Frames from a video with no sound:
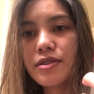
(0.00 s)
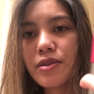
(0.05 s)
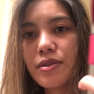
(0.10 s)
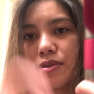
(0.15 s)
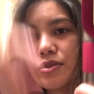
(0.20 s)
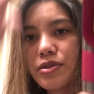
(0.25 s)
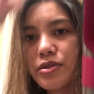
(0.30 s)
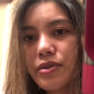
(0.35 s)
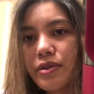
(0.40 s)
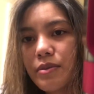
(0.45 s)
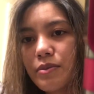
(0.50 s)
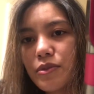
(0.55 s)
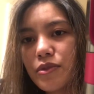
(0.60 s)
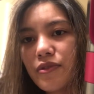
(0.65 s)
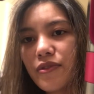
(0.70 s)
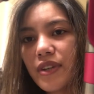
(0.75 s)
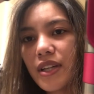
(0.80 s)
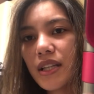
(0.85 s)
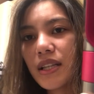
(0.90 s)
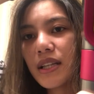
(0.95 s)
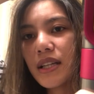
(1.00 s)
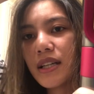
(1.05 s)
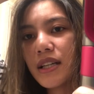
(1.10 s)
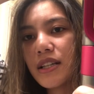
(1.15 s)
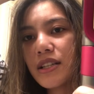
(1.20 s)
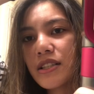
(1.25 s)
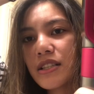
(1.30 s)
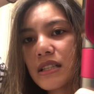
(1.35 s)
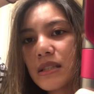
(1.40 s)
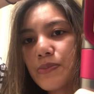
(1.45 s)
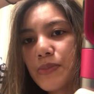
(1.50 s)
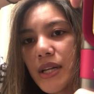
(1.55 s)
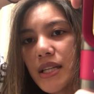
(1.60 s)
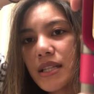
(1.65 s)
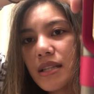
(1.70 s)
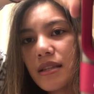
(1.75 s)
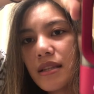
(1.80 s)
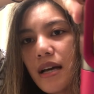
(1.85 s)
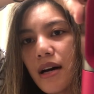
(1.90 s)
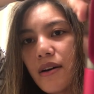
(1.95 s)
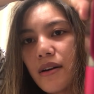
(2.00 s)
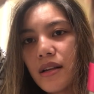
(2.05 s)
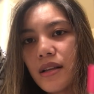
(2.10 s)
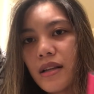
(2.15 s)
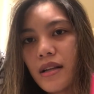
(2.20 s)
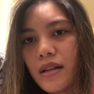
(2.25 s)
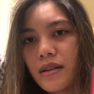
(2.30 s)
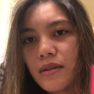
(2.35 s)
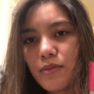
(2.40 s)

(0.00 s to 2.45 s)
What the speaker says: So, to remove it, just press it down and then